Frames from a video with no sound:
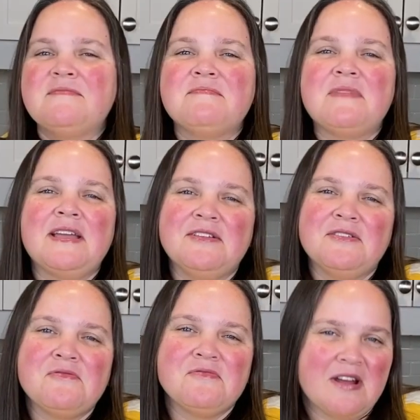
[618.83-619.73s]
My
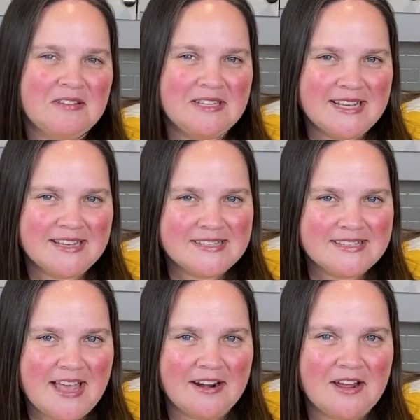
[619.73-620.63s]
hero rarely takes
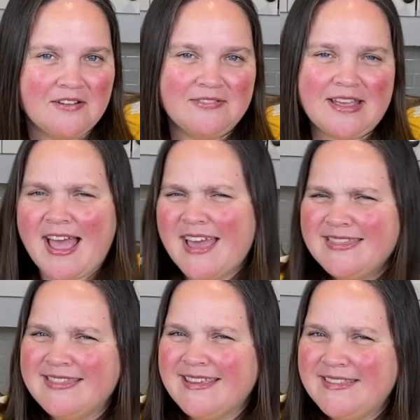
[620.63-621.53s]
his hat off. I
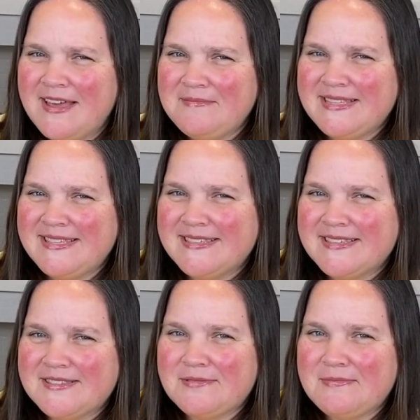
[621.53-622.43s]
think that means he's
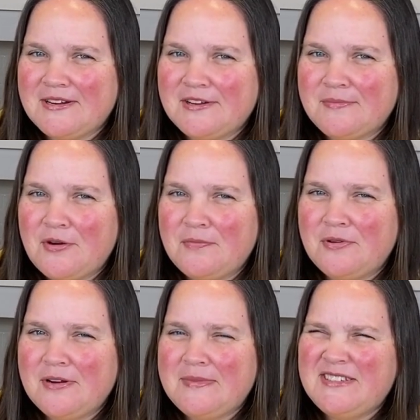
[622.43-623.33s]
in superhero mode
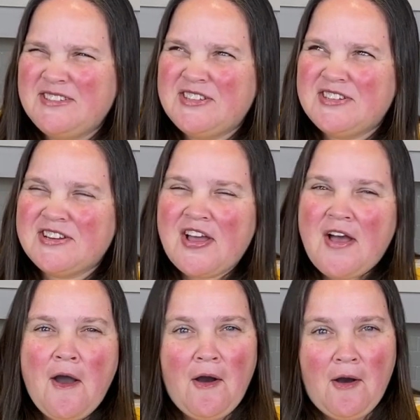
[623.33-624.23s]
pretty much
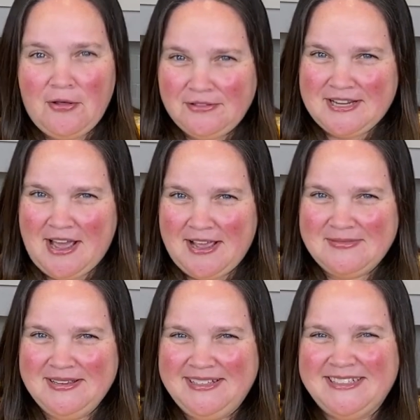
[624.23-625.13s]
all the time.
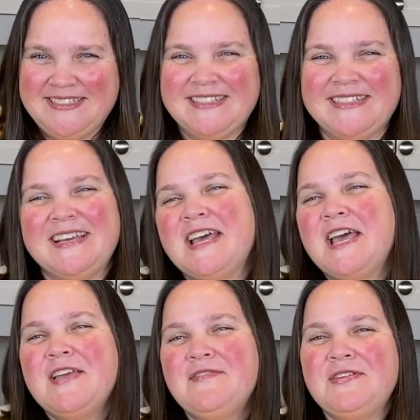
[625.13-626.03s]
And
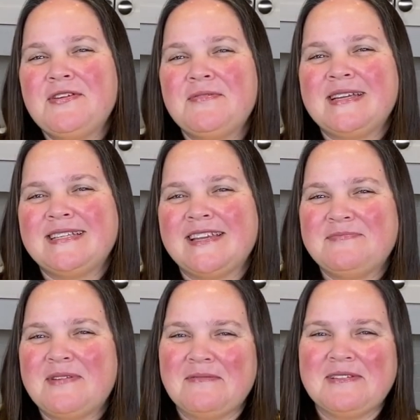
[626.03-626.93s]
if you know my dad,
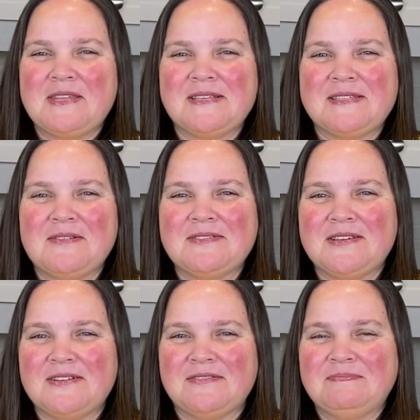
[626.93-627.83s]
you probably think so too.